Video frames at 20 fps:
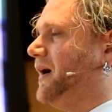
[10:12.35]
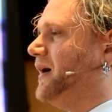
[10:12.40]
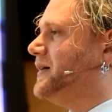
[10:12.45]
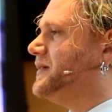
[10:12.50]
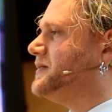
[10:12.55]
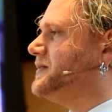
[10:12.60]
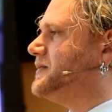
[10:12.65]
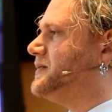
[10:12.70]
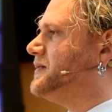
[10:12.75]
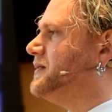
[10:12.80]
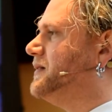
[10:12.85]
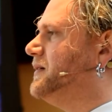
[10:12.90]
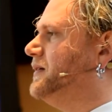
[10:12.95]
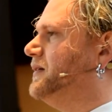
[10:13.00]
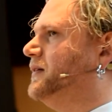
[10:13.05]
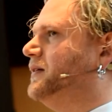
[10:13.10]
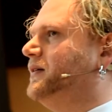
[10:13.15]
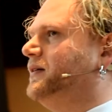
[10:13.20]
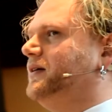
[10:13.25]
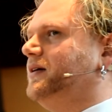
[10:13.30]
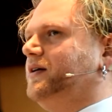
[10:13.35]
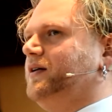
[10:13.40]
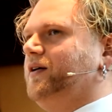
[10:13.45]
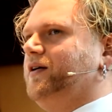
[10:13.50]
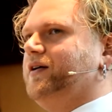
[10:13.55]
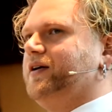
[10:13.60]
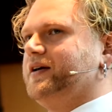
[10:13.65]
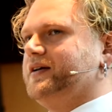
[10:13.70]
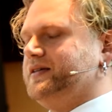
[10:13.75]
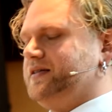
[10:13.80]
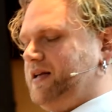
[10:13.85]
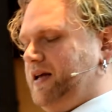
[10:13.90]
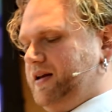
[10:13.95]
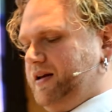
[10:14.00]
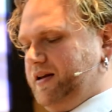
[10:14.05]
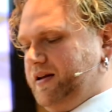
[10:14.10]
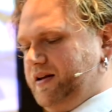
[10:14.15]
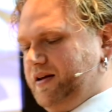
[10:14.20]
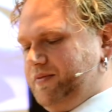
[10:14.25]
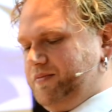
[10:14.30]
us in our
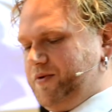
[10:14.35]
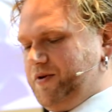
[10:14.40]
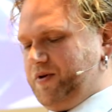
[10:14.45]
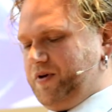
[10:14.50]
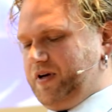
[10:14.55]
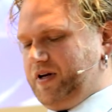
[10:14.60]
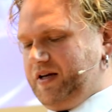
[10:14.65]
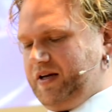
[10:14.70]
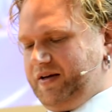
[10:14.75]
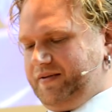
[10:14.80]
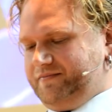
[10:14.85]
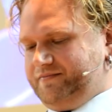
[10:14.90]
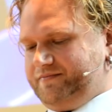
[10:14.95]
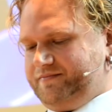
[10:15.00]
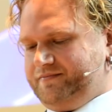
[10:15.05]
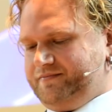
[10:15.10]
extended community.